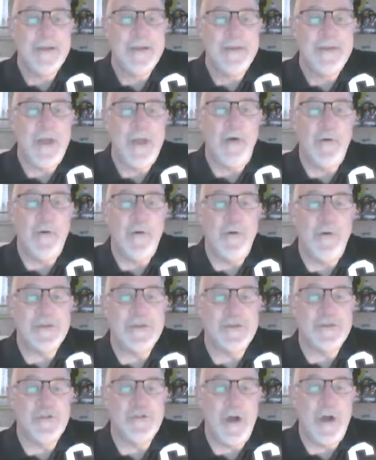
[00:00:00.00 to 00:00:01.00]
Noah was
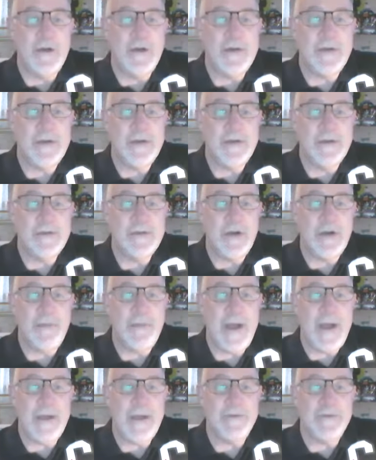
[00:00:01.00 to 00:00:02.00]
a drunk.
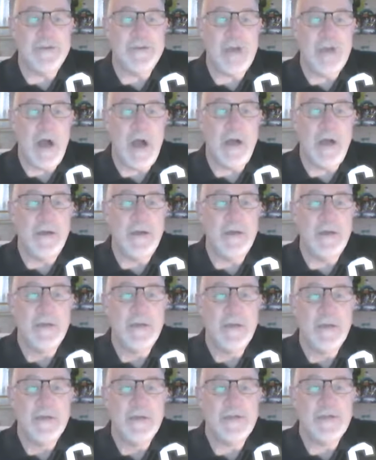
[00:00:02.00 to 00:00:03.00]
Jeremiah was young.
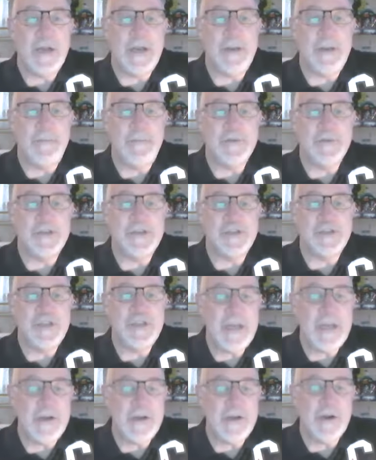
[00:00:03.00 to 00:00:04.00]
Jacob was a
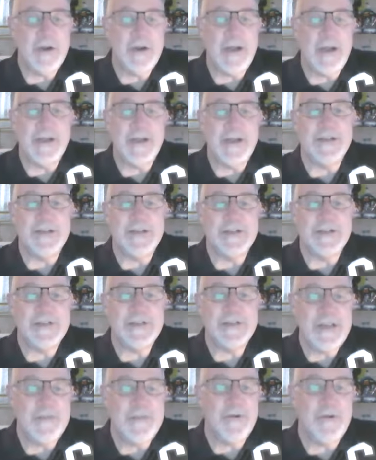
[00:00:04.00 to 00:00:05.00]
cheater and a
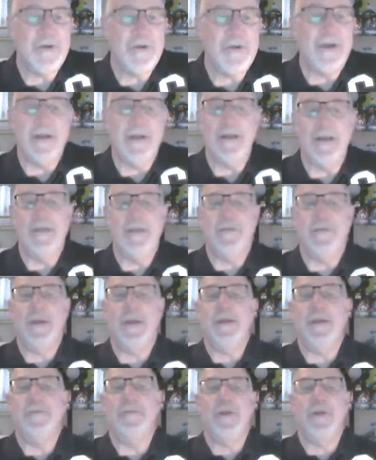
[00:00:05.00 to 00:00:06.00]
deceiver. And if you
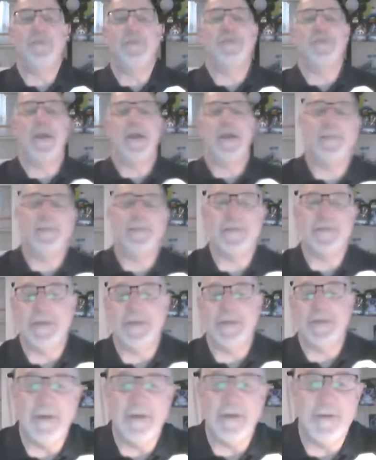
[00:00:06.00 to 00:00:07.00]
if you know Jacob's,
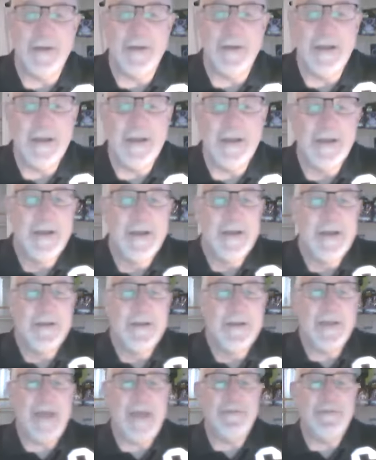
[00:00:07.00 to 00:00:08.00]
you know,
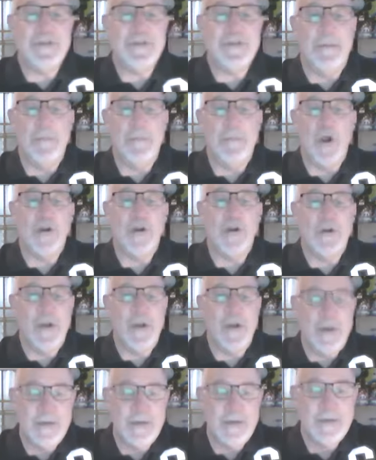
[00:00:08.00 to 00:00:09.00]
David's a
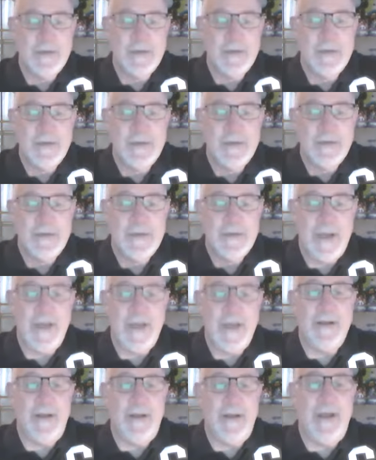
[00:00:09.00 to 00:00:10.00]
murderer
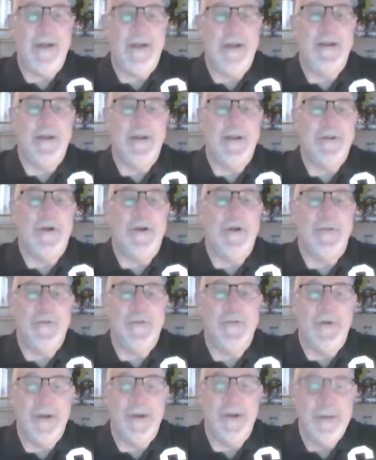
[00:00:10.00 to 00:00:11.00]
and, a, and an
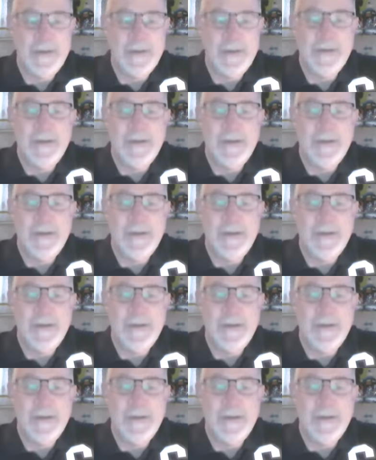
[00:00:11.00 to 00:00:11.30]
adulterer.